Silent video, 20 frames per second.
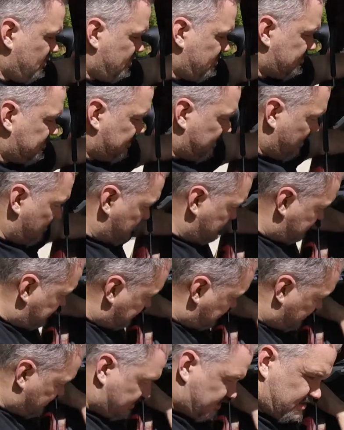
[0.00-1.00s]
So now we're just
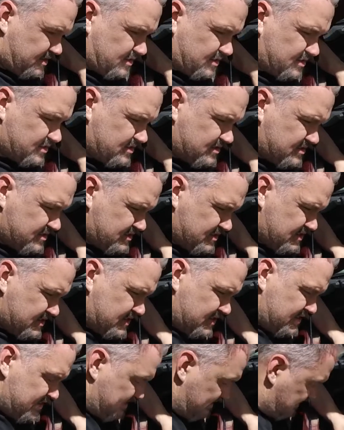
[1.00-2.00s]
gonna
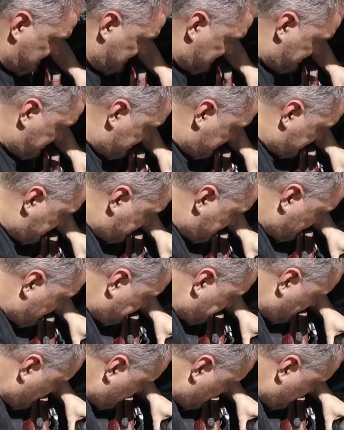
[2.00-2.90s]
get this stuffed